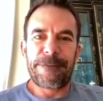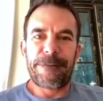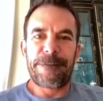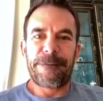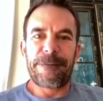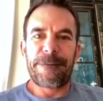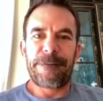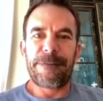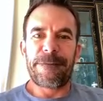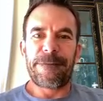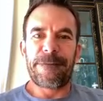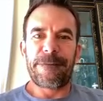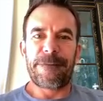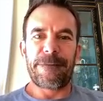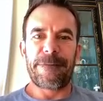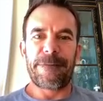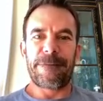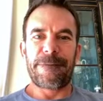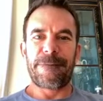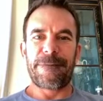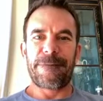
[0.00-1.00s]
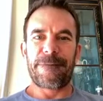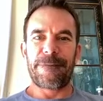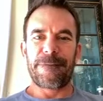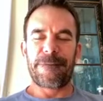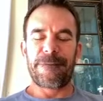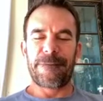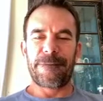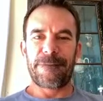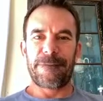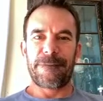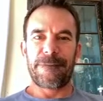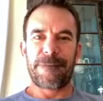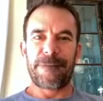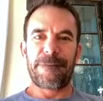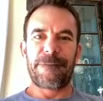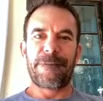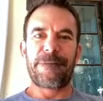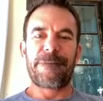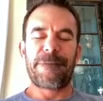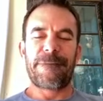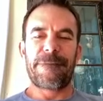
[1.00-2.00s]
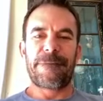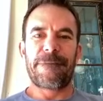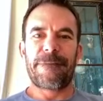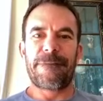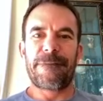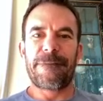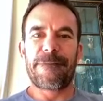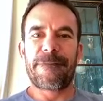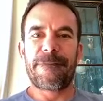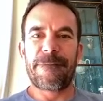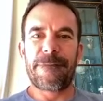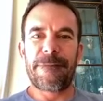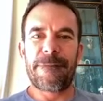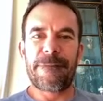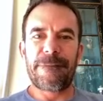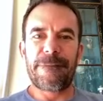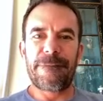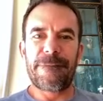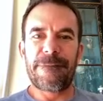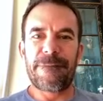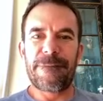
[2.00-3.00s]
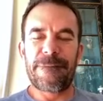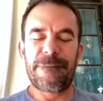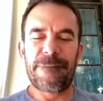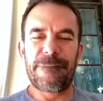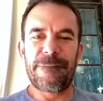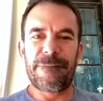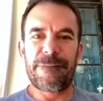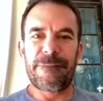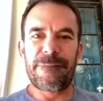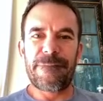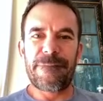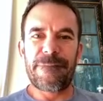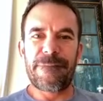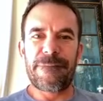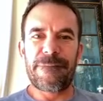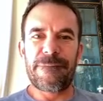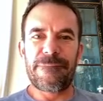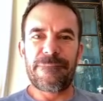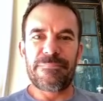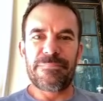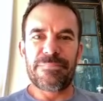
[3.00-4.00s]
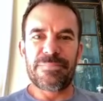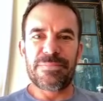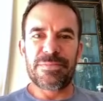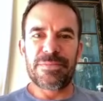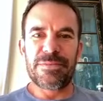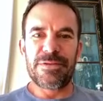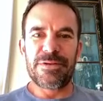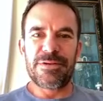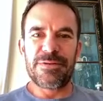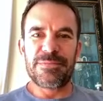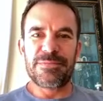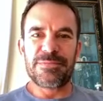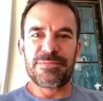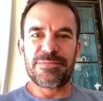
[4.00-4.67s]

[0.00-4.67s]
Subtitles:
No words are spoken by the person on screen.